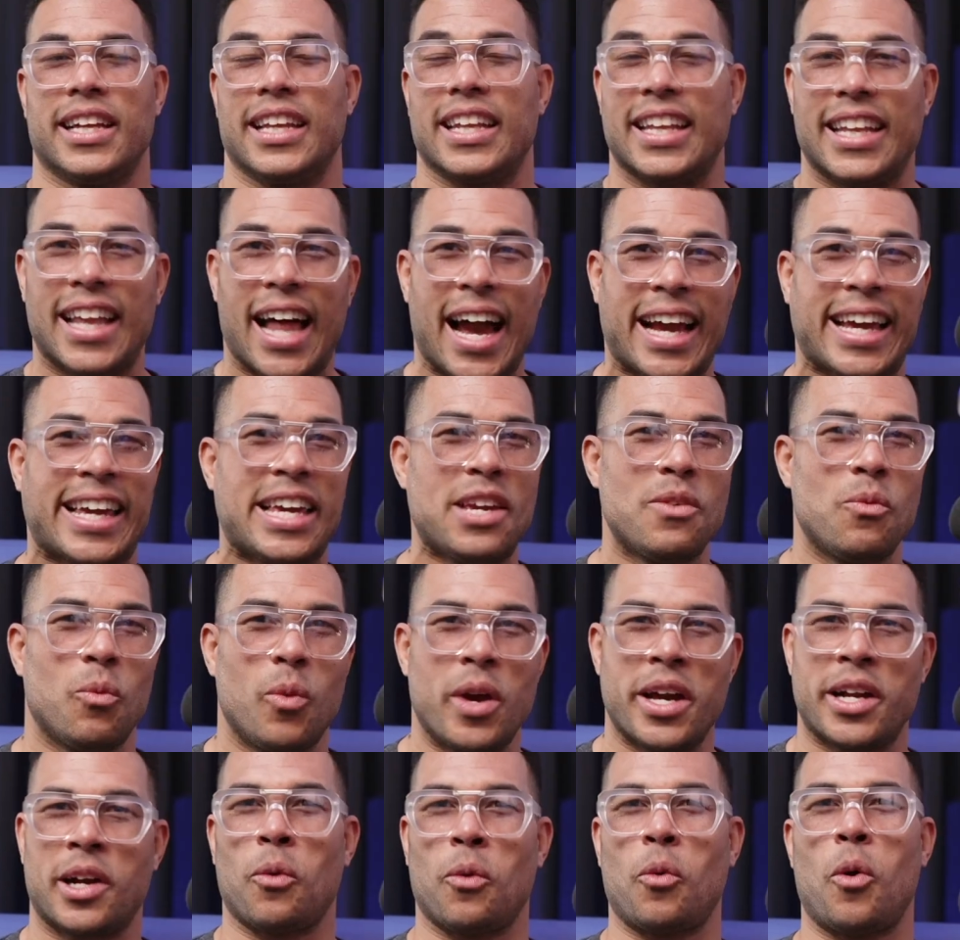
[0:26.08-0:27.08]
The
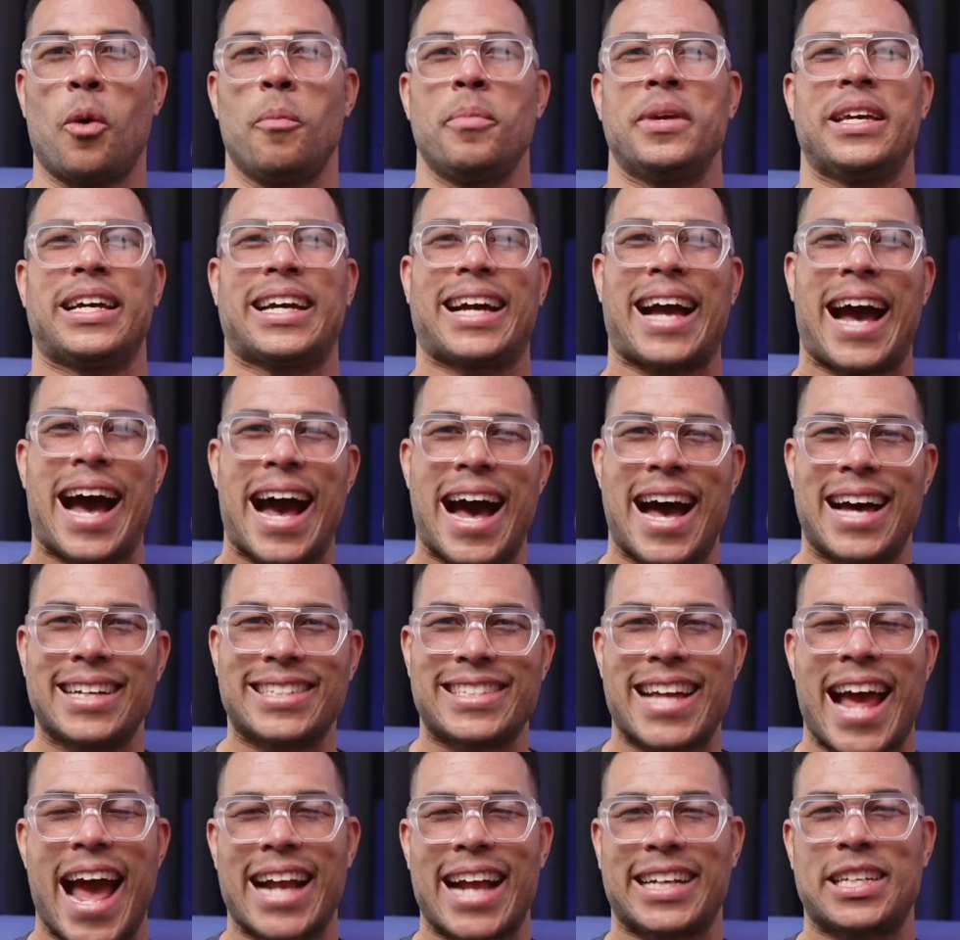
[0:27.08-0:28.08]
lucky winner will be
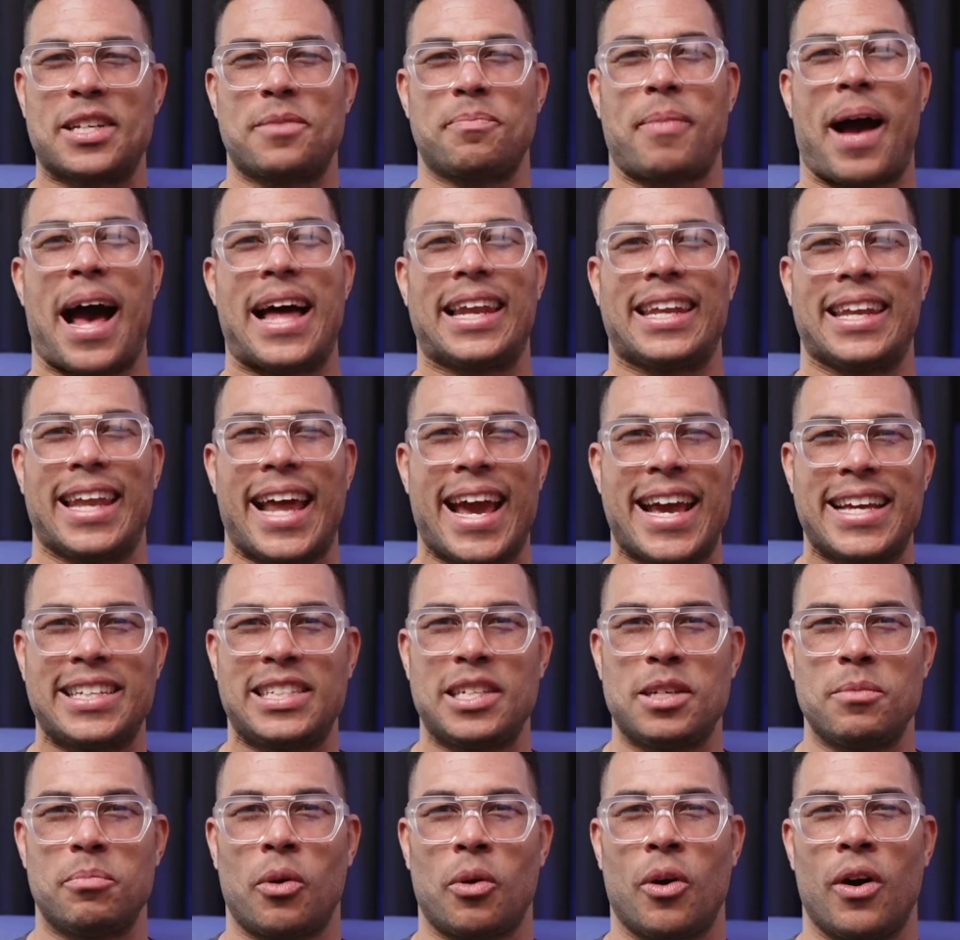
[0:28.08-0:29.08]
contacted by
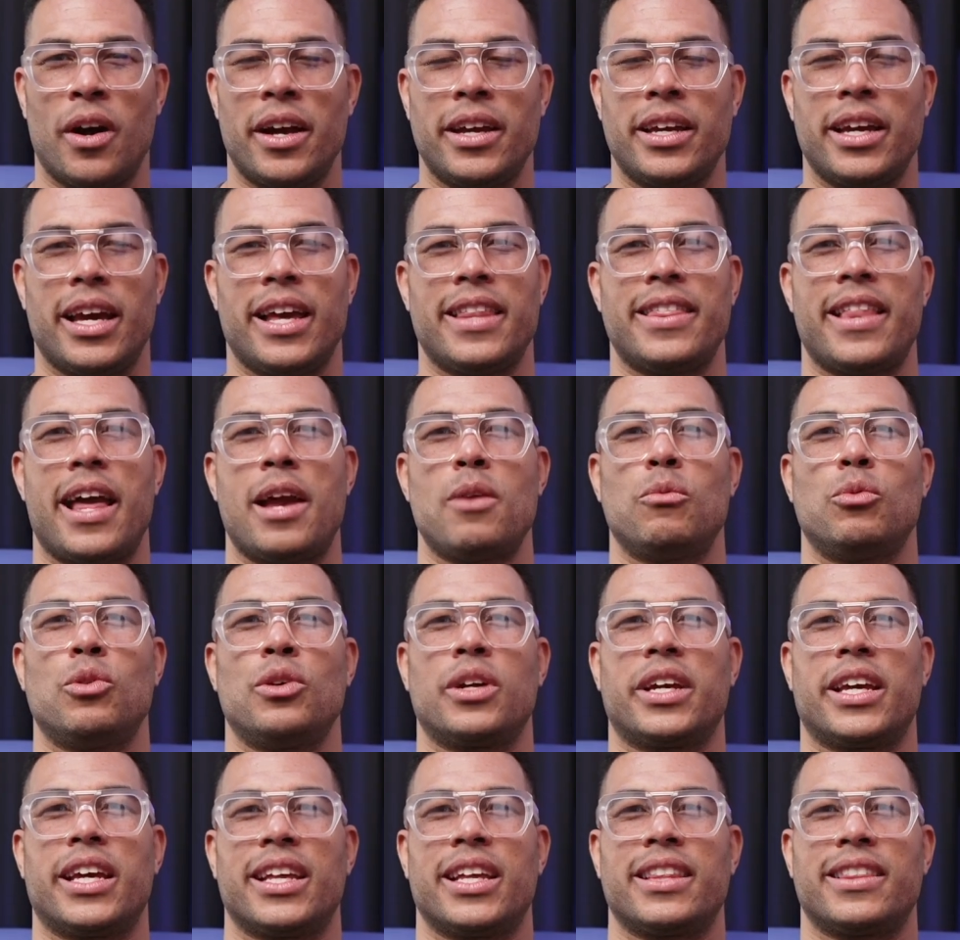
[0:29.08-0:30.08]
Lazy Boy and they
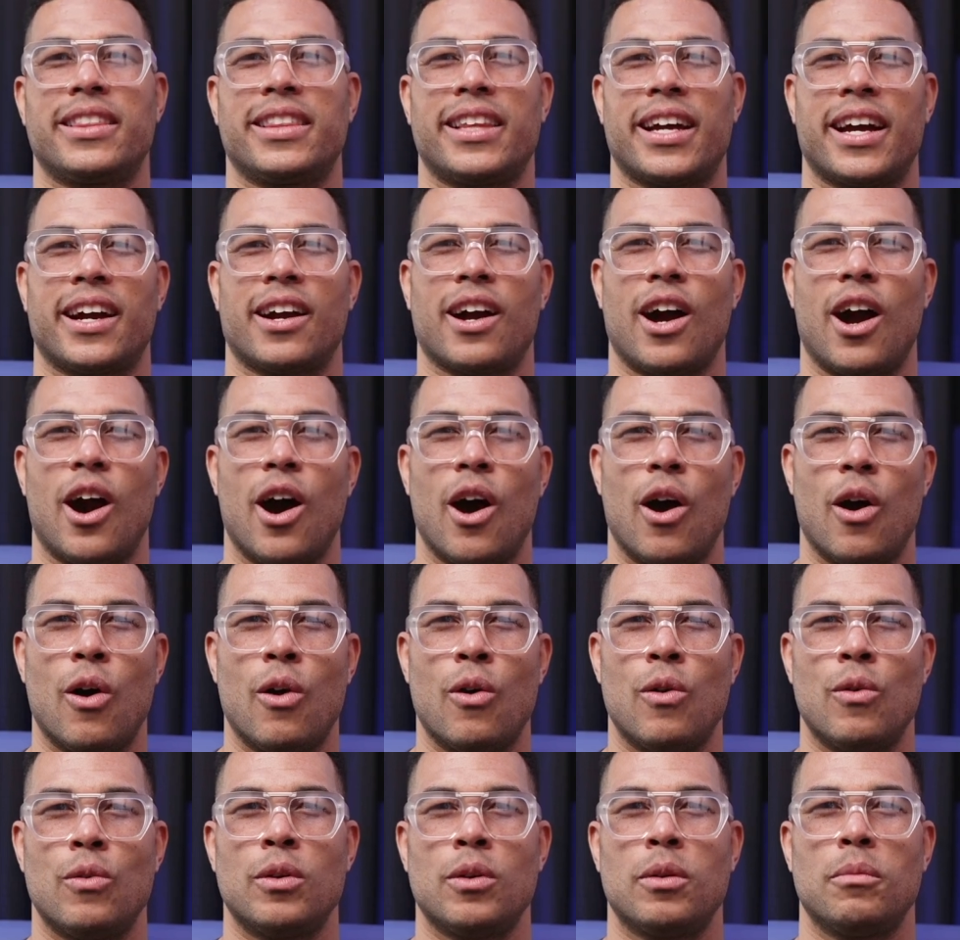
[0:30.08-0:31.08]
will get their
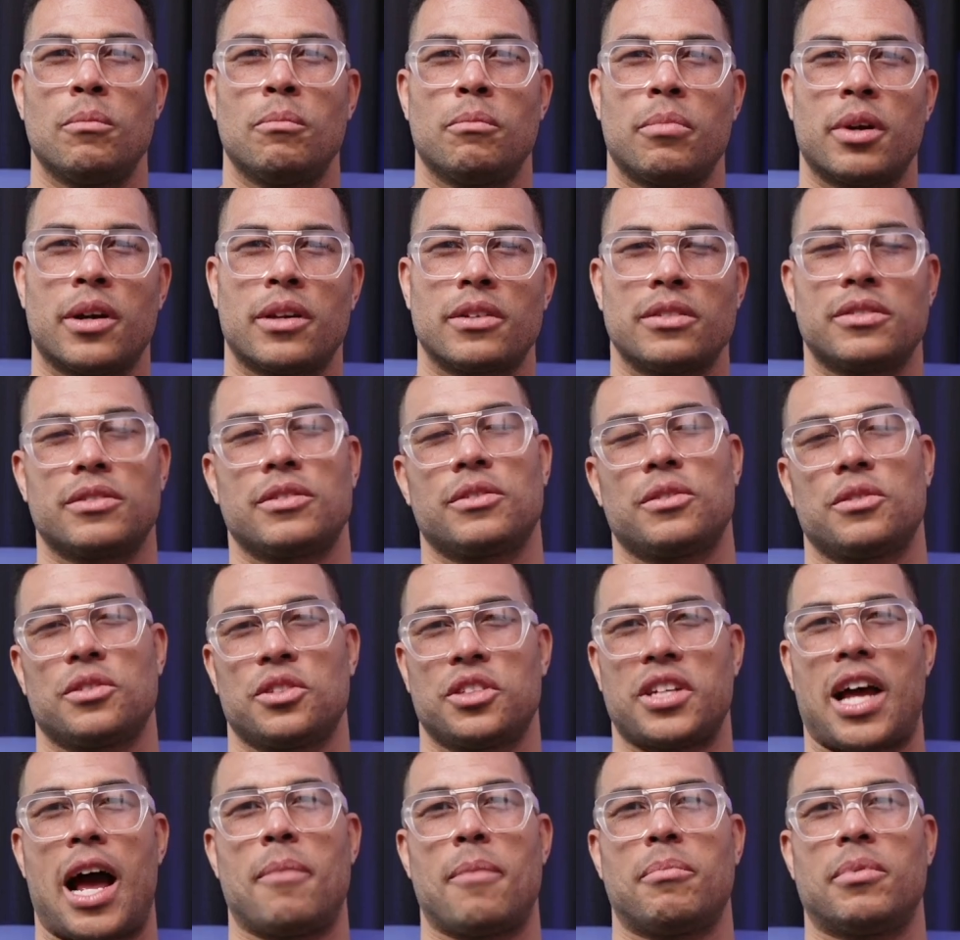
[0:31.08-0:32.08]
own
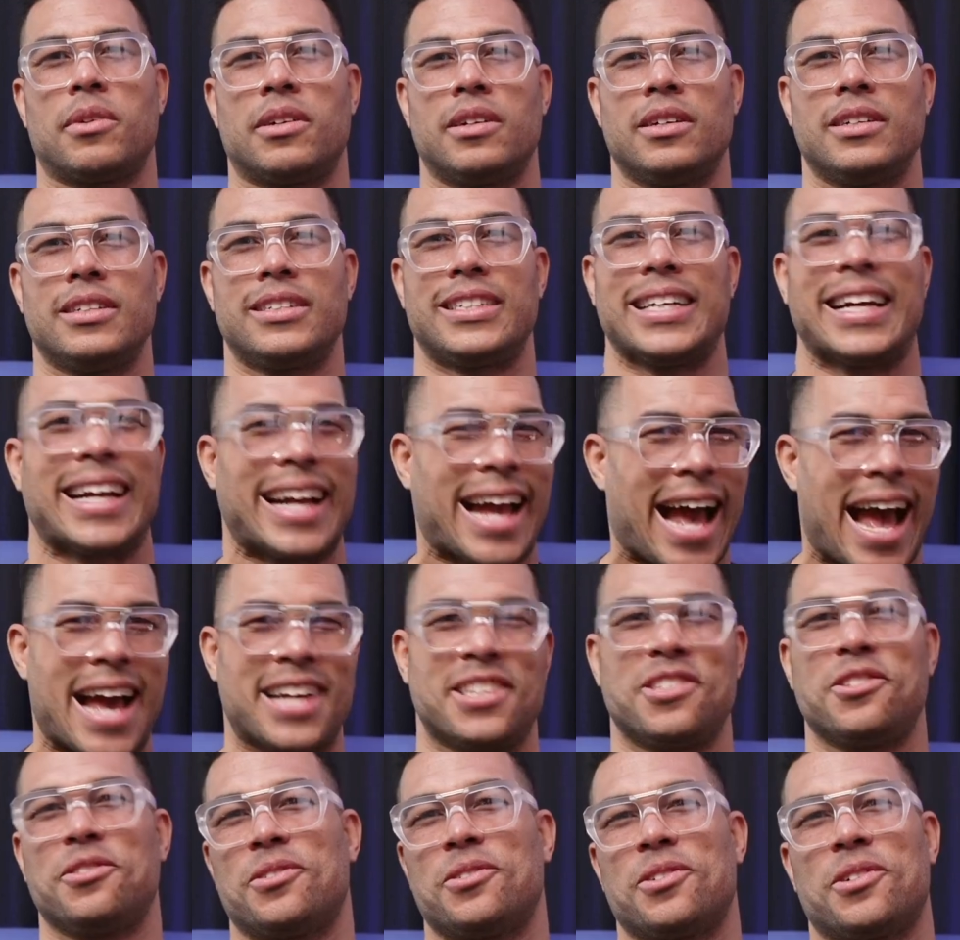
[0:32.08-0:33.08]
personal shopper to
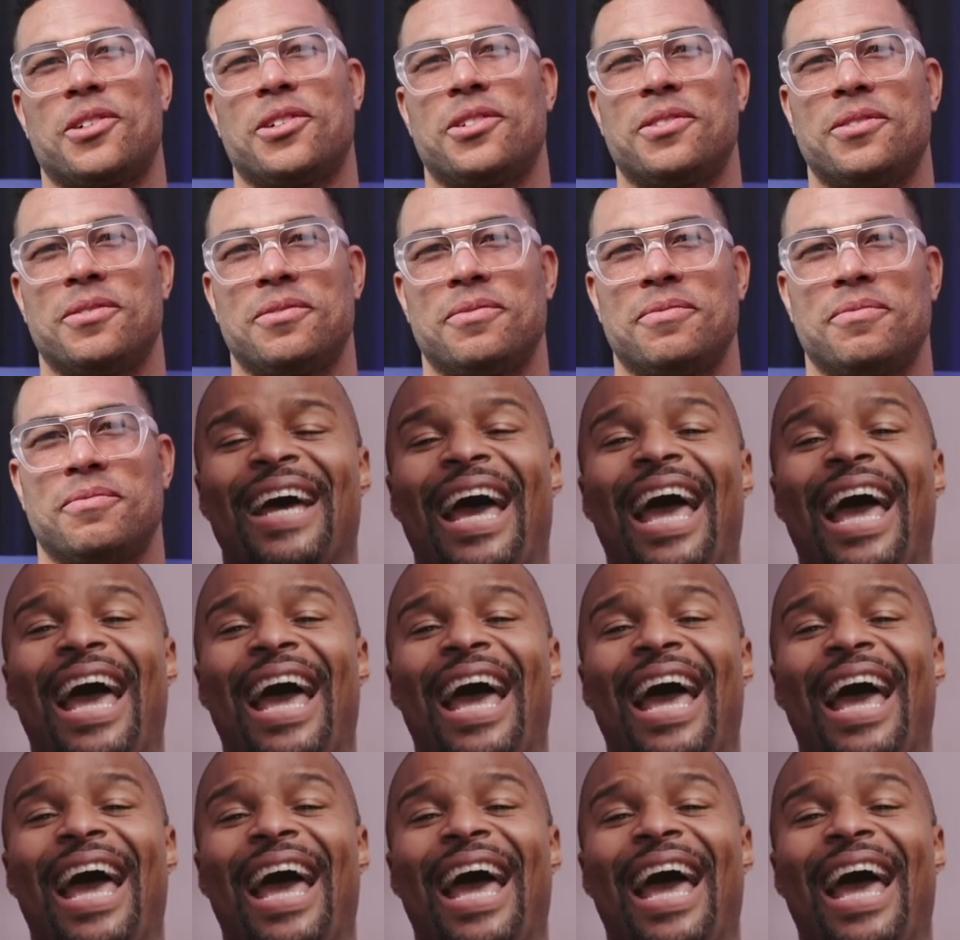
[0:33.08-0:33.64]
guide you through.